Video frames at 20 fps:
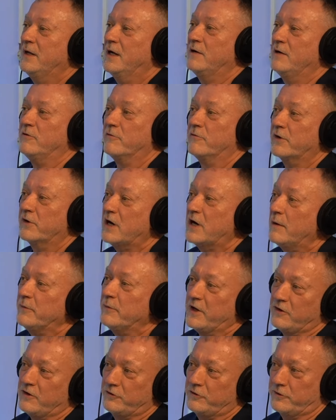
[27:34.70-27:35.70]
I've
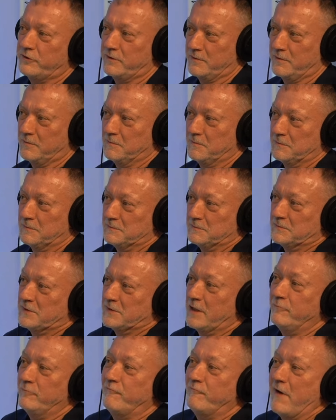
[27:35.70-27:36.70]
overcome this.
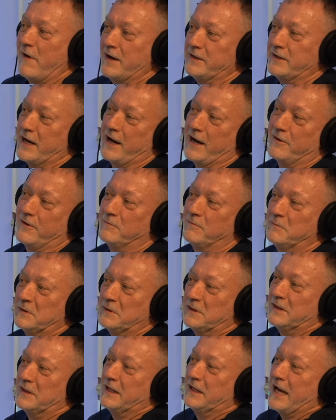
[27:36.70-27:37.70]
I'm fine now.
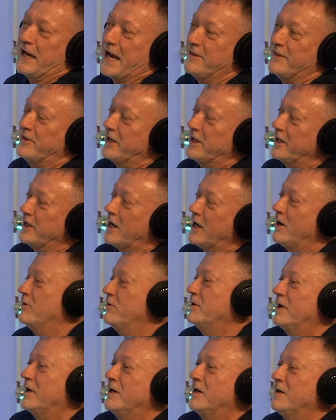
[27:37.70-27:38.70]
And then a
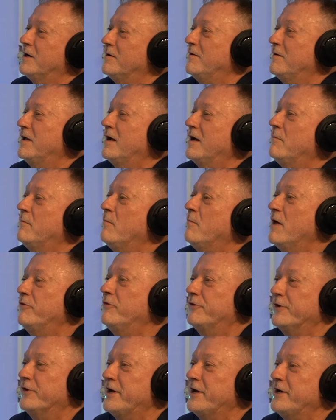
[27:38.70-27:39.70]
uh, uh, a
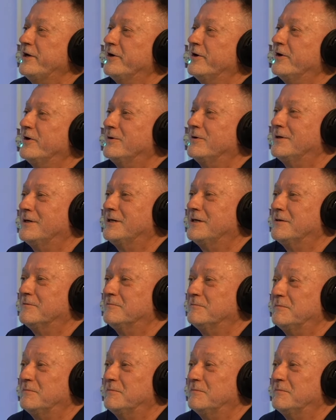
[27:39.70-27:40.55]
month later, uh,